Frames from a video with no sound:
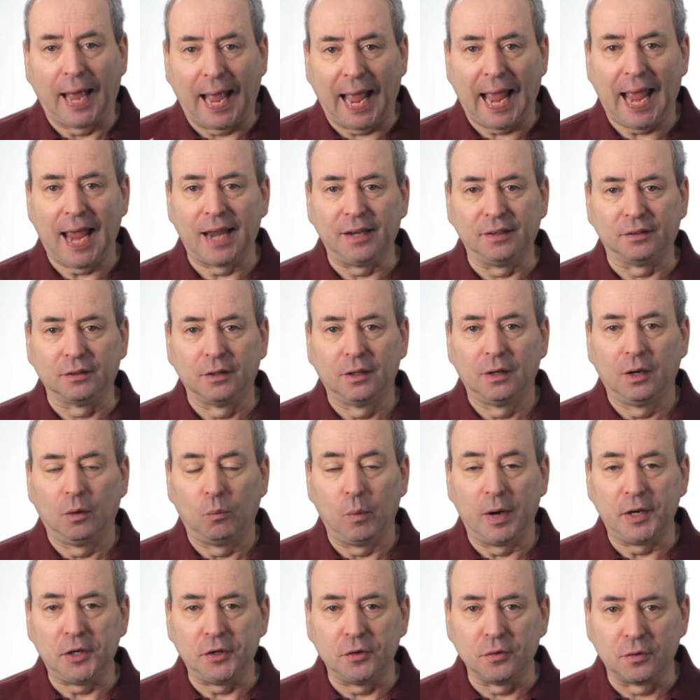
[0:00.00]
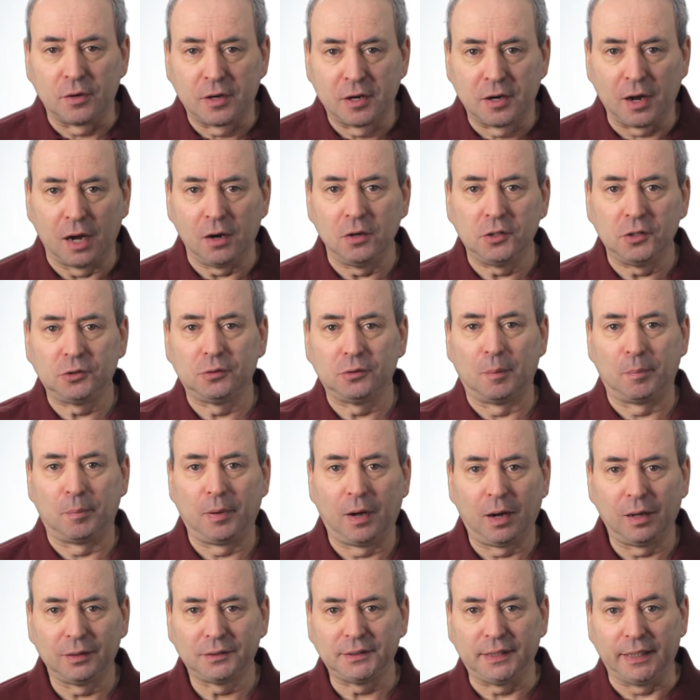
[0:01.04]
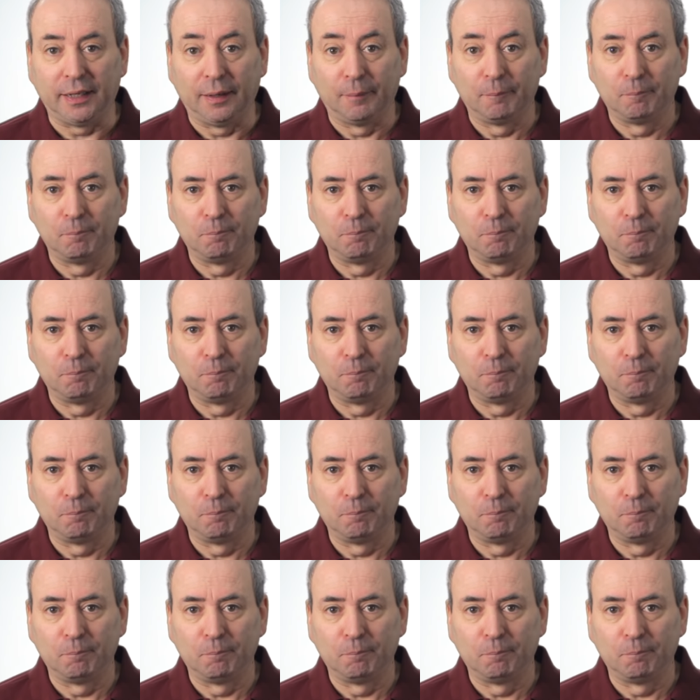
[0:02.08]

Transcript: And when you go to a party,